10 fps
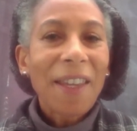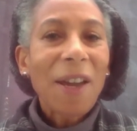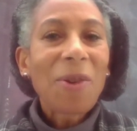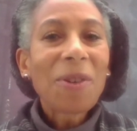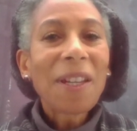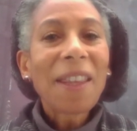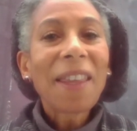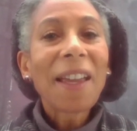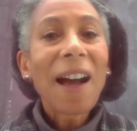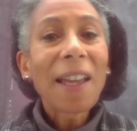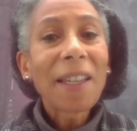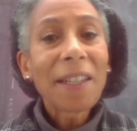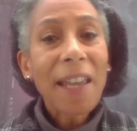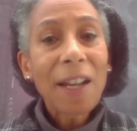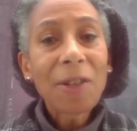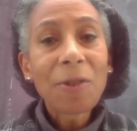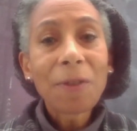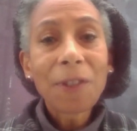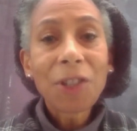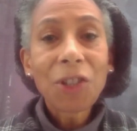The only thing I can tell you
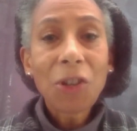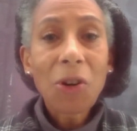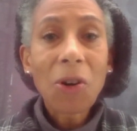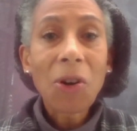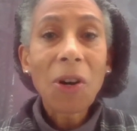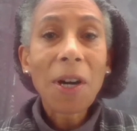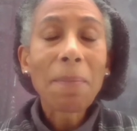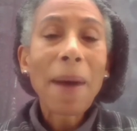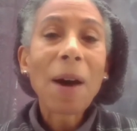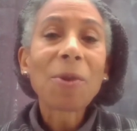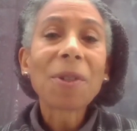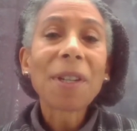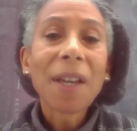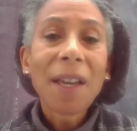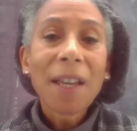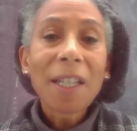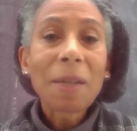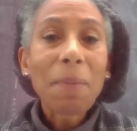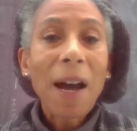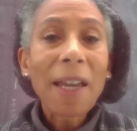for sure about
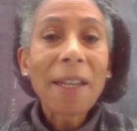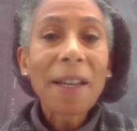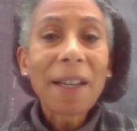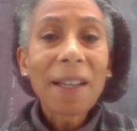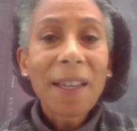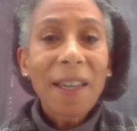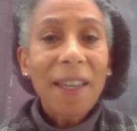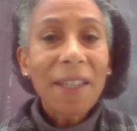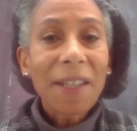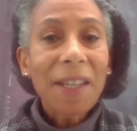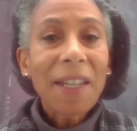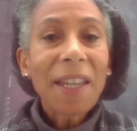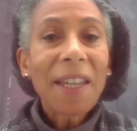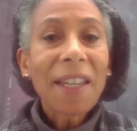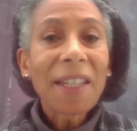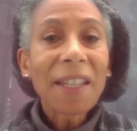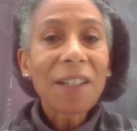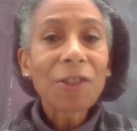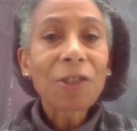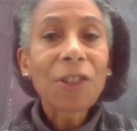Spider is that he is a
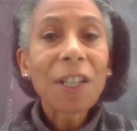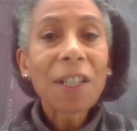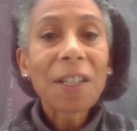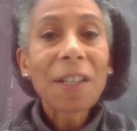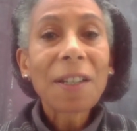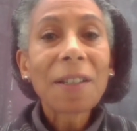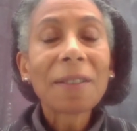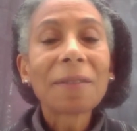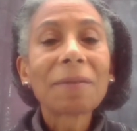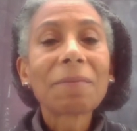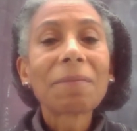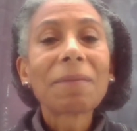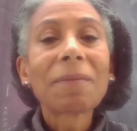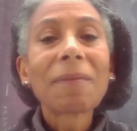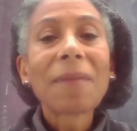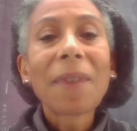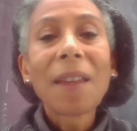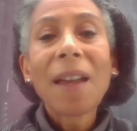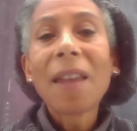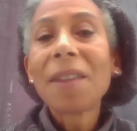trickster.
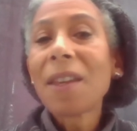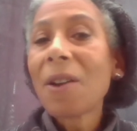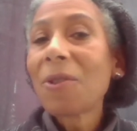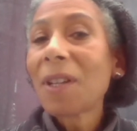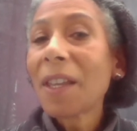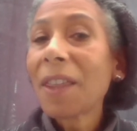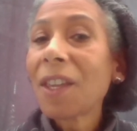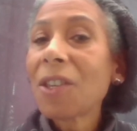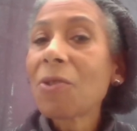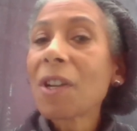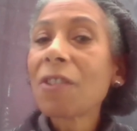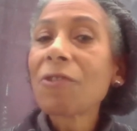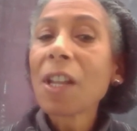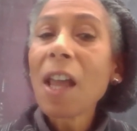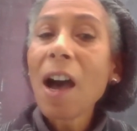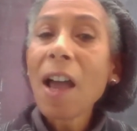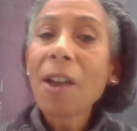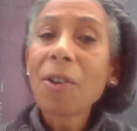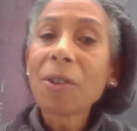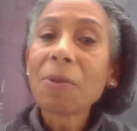And the only thing you can rely
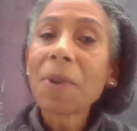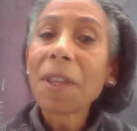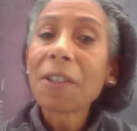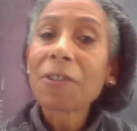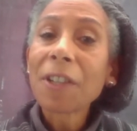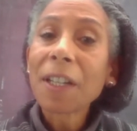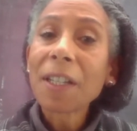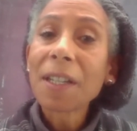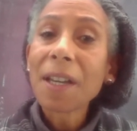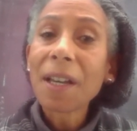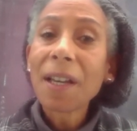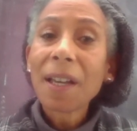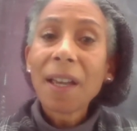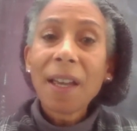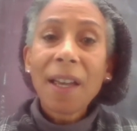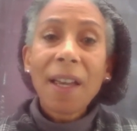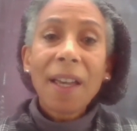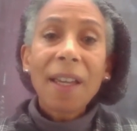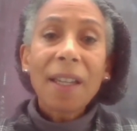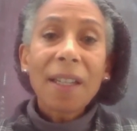on with a trickster
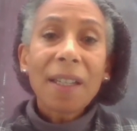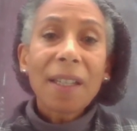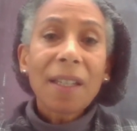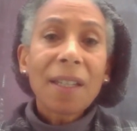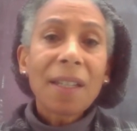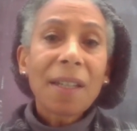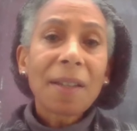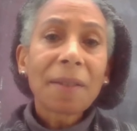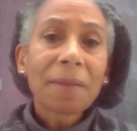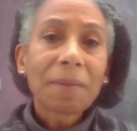is,